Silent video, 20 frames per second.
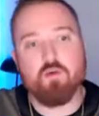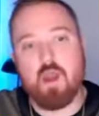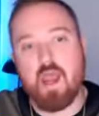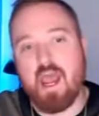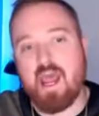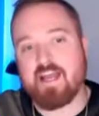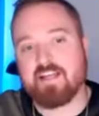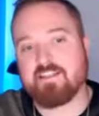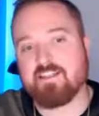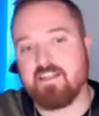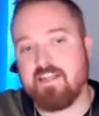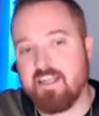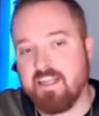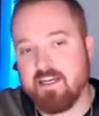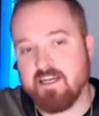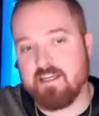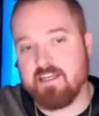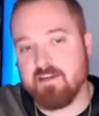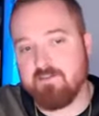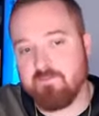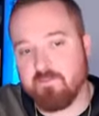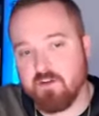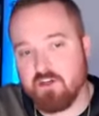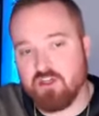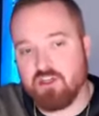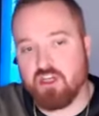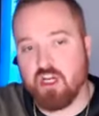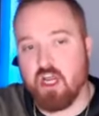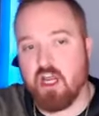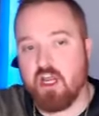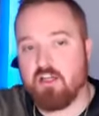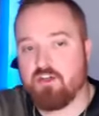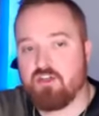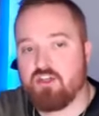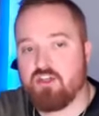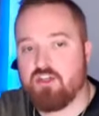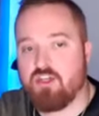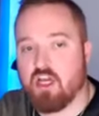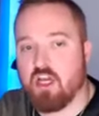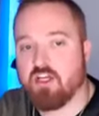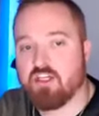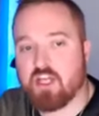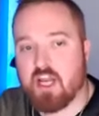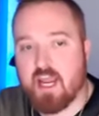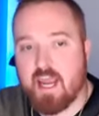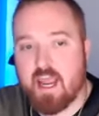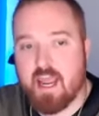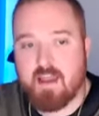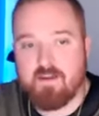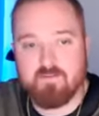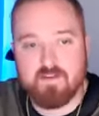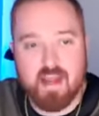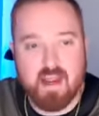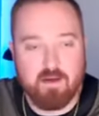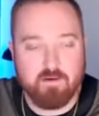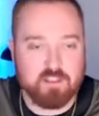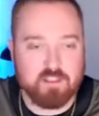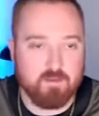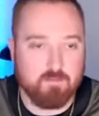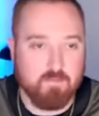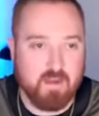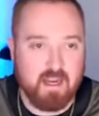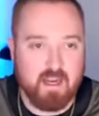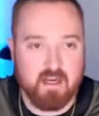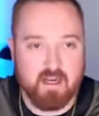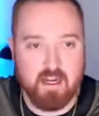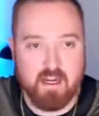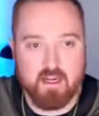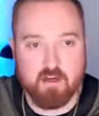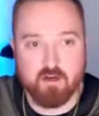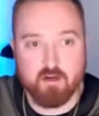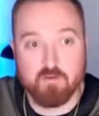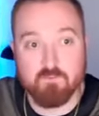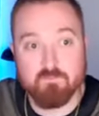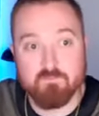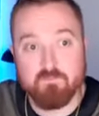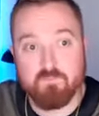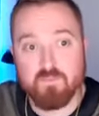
you ask get a different judge? Judge I have now is a man hater.